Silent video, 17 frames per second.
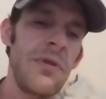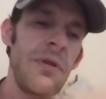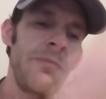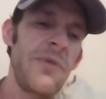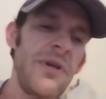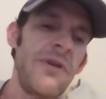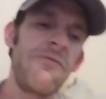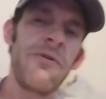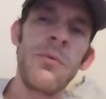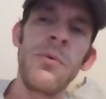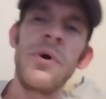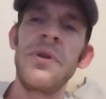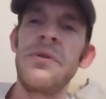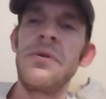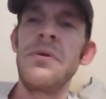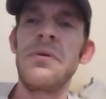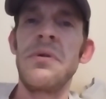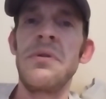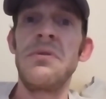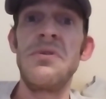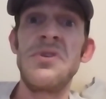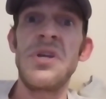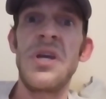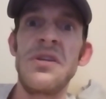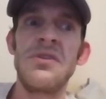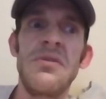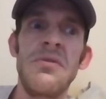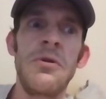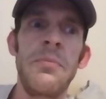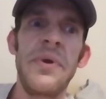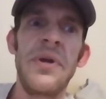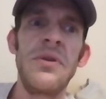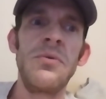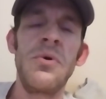or something if I want to, because usually I just go
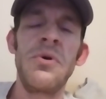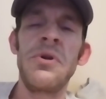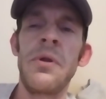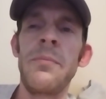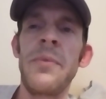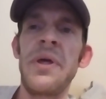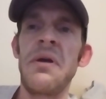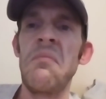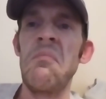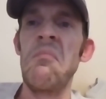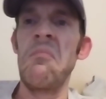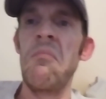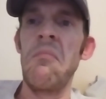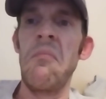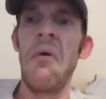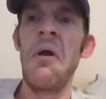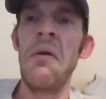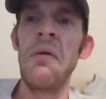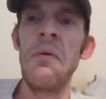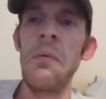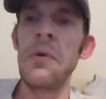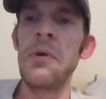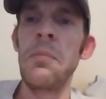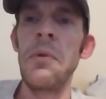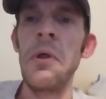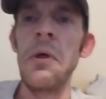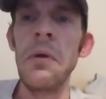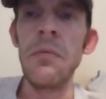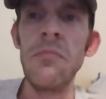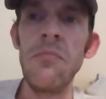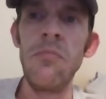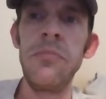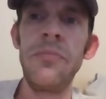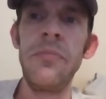to Pandora and I'm like, I don't know what to play.
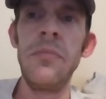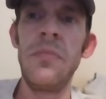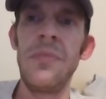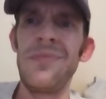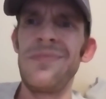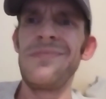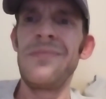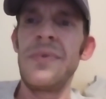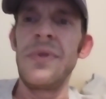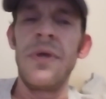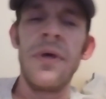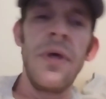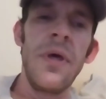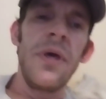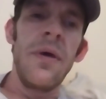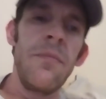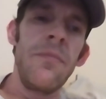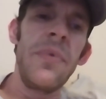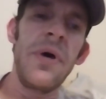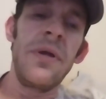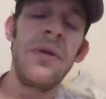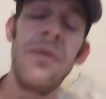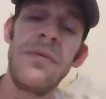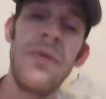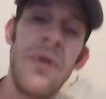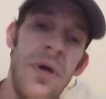But